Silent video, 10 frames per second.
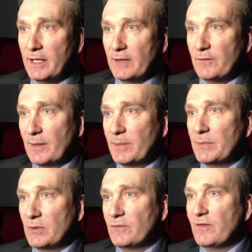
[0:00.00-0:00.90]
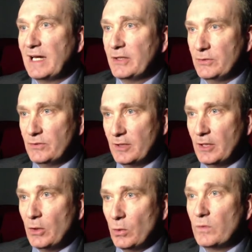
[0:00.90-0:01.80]
In fact, people have valued
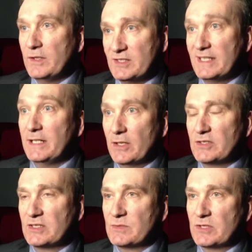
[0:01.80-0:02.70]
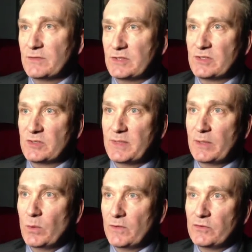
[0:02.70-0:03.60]
all these ecosystem services as being
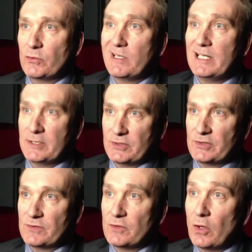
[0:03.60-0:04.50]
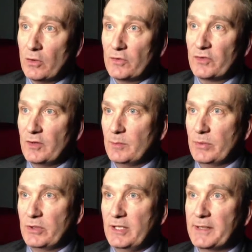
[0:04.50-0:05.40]
worth trillions of dollars
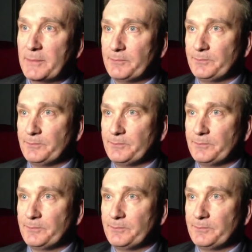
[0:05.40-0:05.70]
per year.